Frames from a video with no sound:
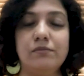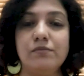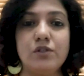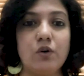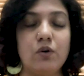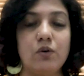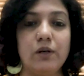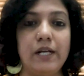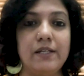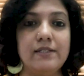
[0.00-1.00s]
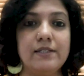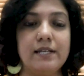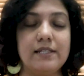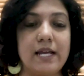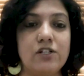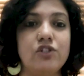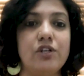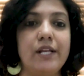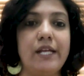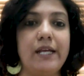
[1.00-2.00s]
So it is
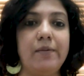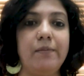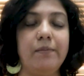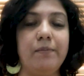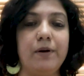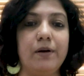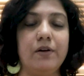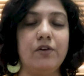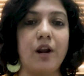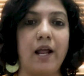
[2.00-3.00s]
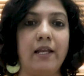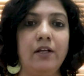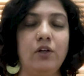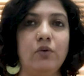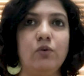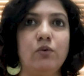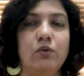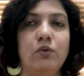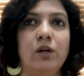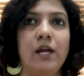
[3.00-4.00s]
essentially trying
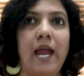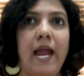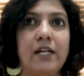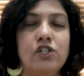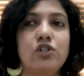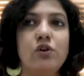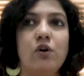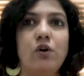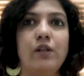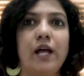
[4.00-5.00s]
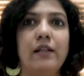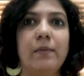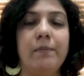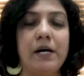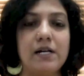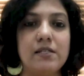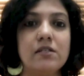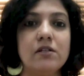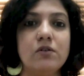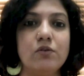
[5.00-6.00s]
to ensure that the
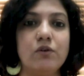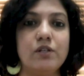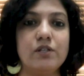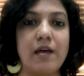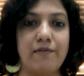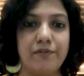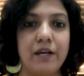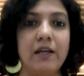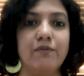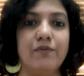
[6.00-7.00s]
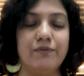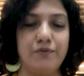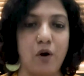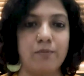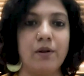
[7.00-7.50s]
person who is suffering from